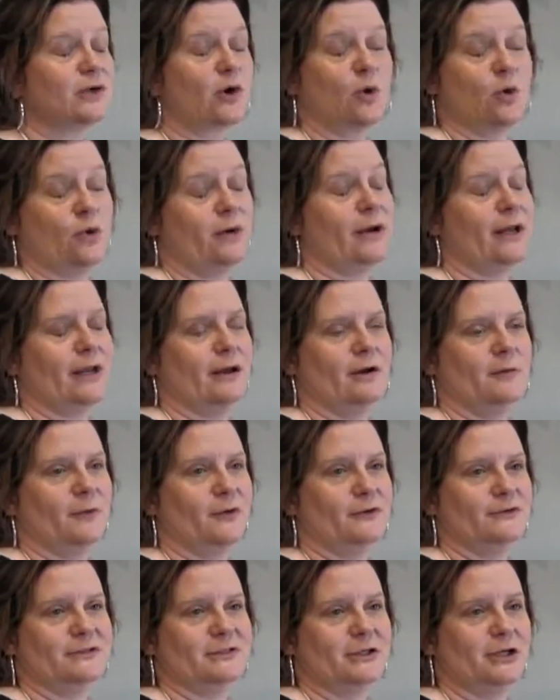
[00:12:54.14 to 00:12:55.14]
corny
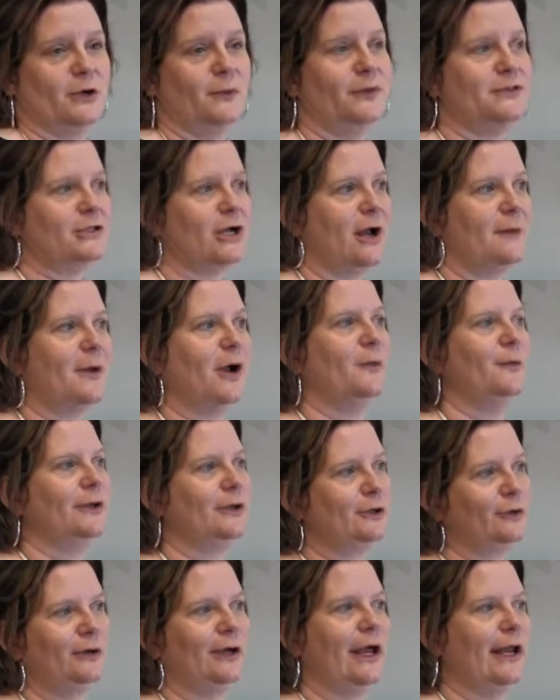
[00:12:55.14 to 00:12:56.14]
almost. You know, we talk about
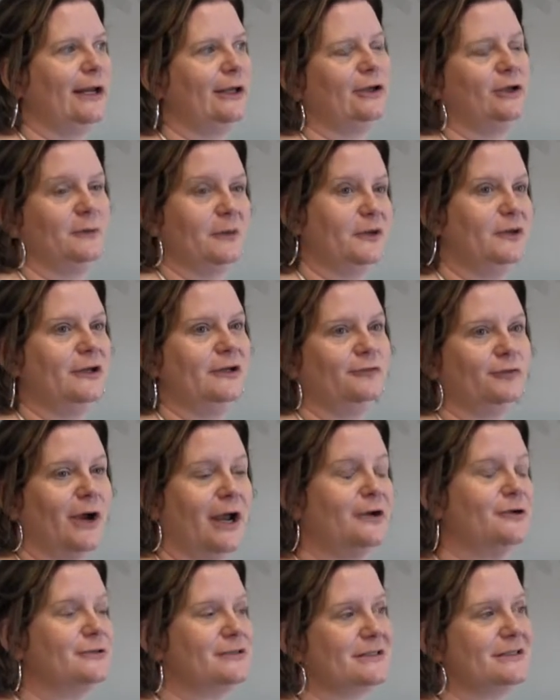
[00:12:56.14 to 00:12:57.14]
we create a community of
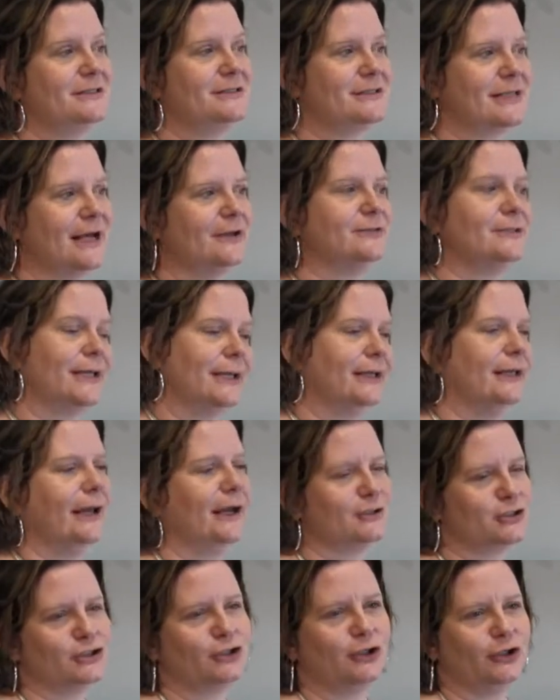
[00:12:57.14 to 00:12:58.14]
writers, and it sounds like,
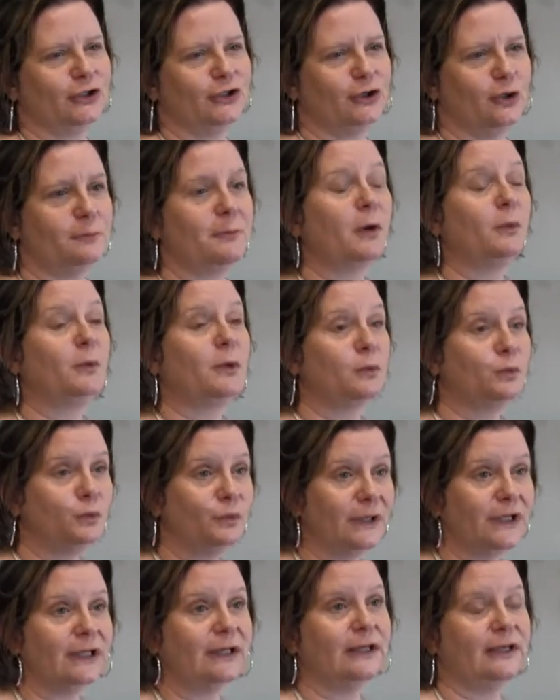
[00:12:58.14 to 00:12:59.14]
yeah, sure you do. But we
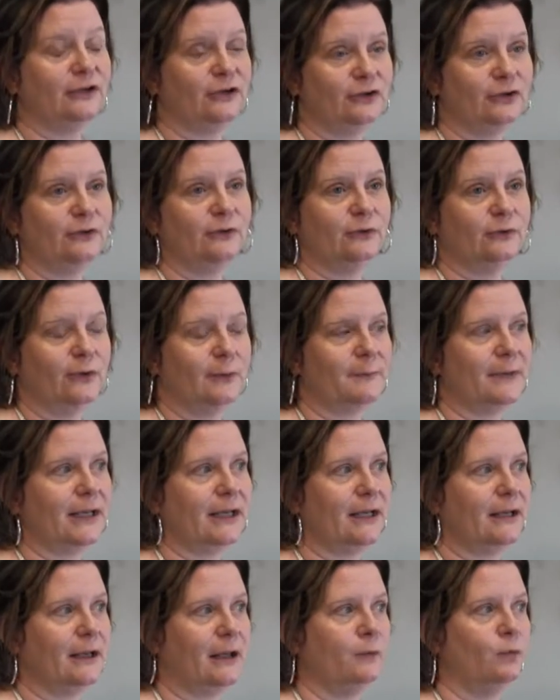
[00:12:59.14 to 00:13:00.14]
really do.
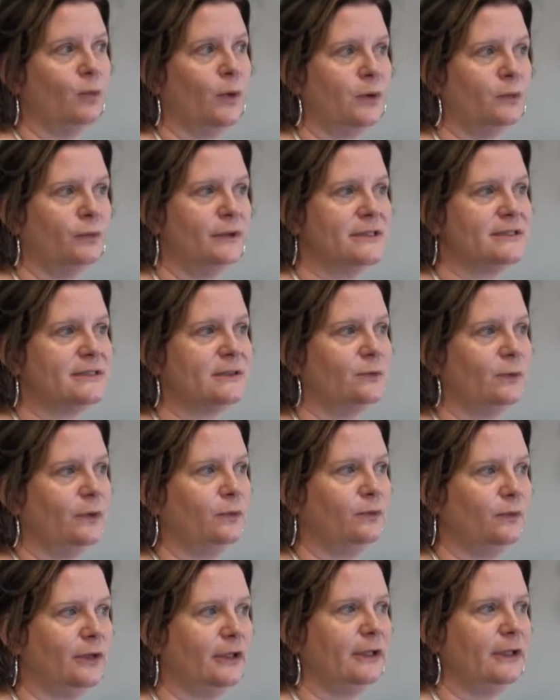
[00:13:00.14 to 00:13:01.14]
Because, and one reason
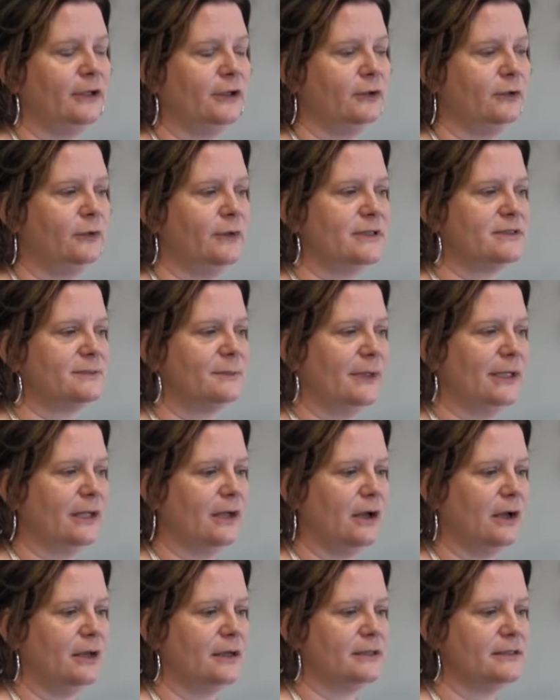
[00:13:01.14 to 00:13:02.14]
we really do is
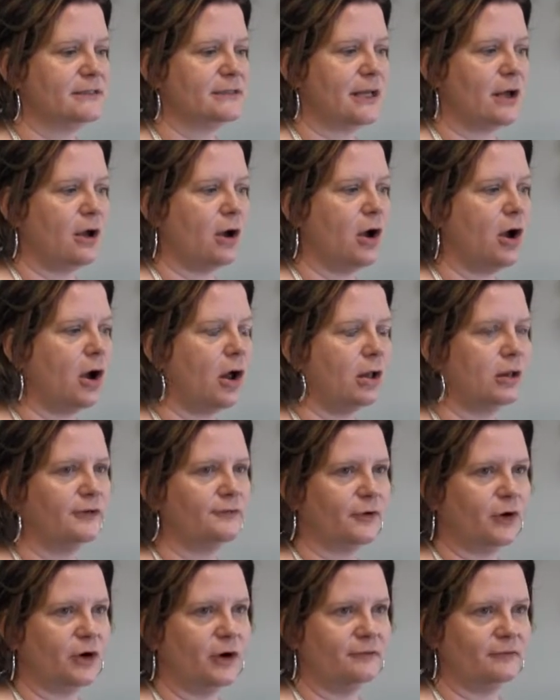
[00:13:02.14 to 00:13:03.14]
because all
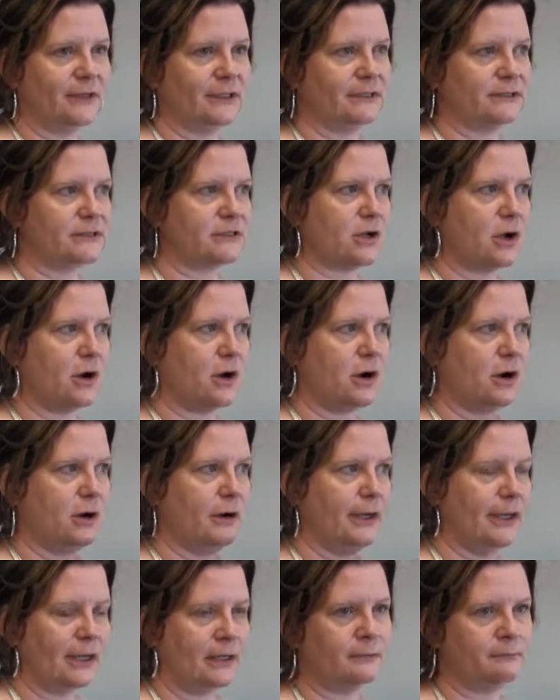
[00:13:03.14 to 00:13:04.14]
of our events
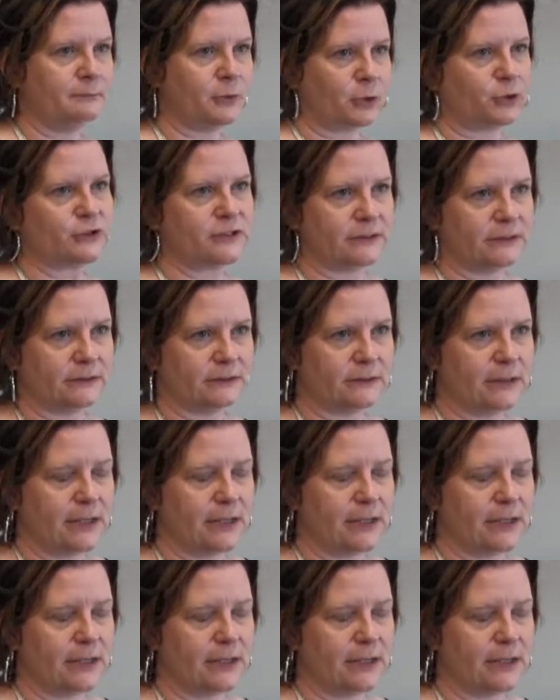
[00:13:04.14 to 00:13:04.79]
are in person.